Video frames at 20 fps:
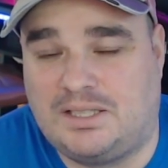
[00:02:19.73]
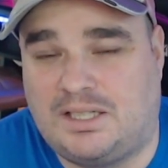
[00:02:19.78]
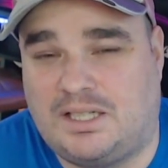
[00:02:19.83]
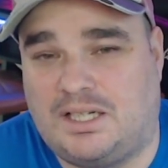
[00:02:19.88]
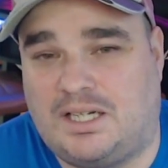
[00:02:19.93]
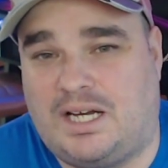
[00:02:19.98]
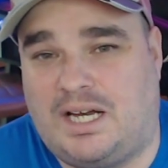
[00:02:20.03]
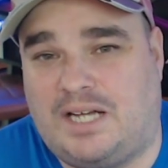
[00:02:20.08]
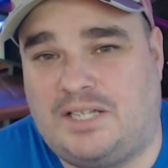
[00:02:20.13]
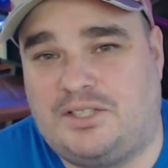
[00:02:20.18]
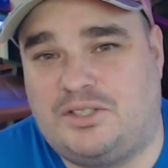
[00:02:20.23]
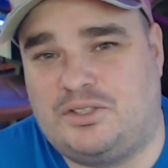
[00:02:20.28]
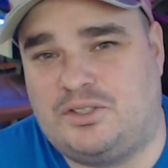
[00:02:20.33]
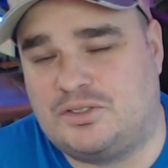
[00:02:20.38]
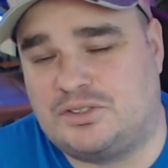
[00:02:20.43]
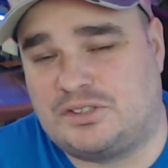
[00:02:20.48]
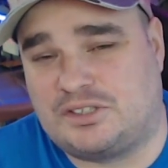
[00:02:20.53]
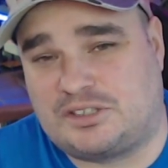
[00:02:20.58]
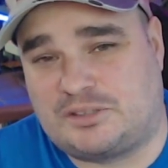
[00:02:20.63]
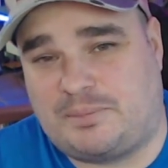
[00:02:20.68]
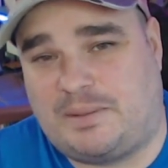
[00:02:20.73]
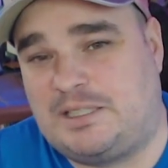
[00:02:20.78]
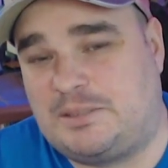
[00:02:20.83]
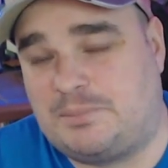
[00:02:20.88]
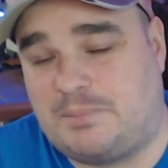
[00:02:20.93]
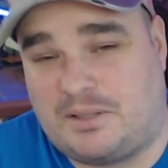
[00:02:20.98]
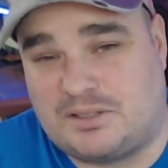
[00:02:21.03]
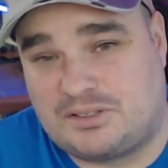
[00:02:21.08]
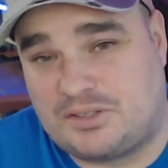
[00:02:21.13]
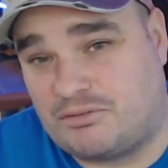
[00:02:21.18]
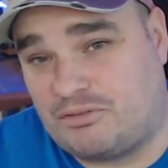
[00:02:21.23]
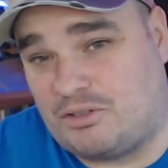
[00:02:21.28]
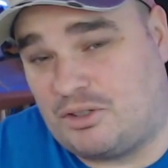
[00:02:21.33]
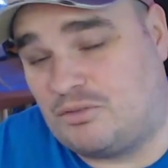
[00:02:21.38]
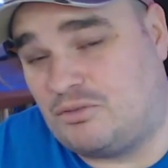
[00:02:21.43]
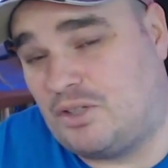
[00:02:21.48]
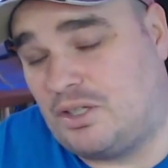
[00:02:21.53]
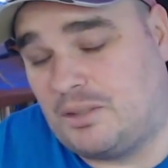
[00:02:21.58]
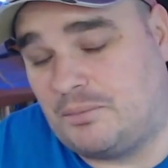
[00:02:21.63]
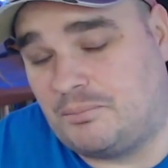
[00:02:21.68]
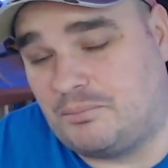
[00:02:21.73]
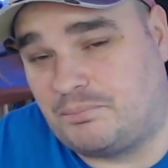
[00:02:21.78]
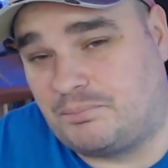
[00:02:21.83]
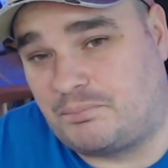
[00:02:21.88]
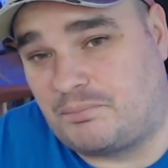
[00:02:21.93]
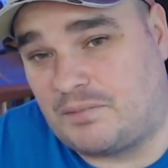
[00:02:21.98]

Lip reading: And you use the spacebar to throw